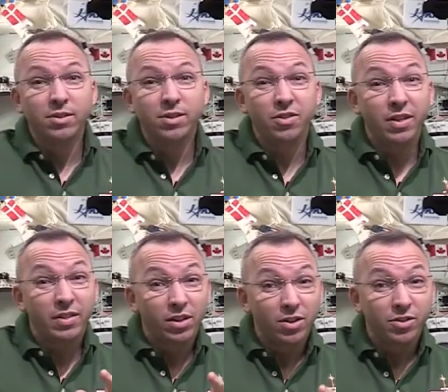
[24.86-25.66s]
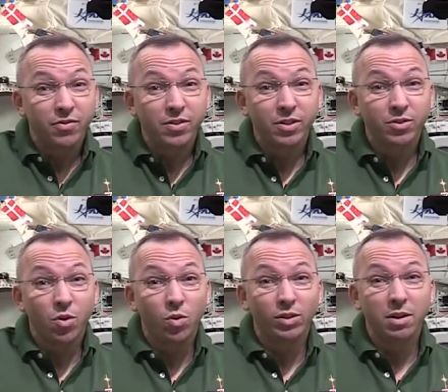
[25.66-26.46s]
Do you think the laws of physics will
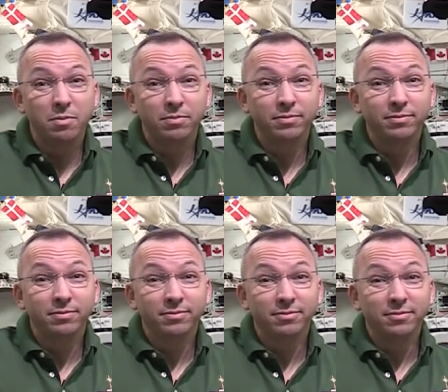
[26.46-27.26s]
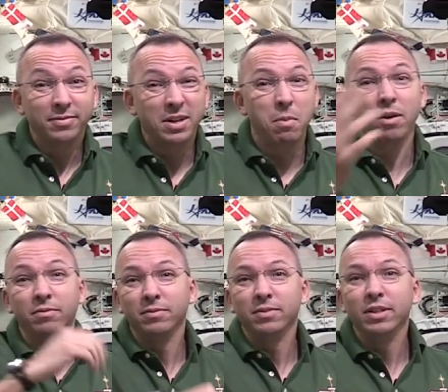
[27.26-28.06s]
hold up? Come on,
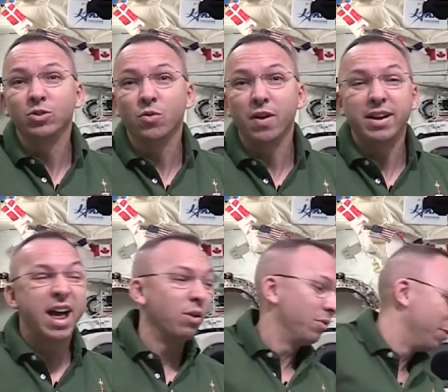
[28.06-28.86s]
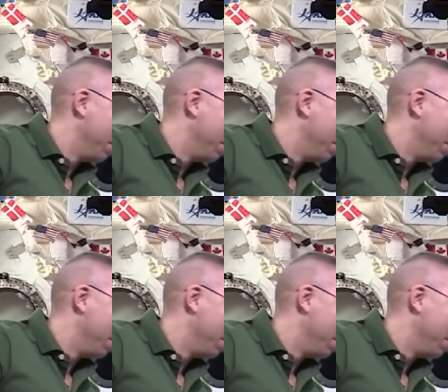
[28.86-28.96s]
let's go find out.